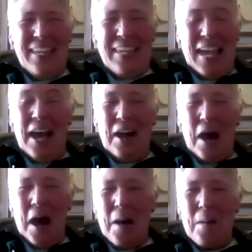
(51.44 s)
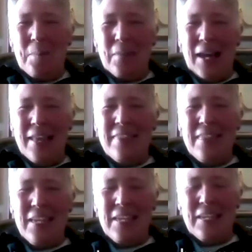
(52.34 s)
Yeah, I
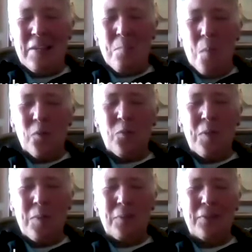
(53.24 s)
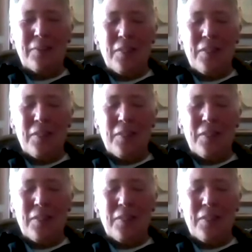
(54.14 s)
think most people,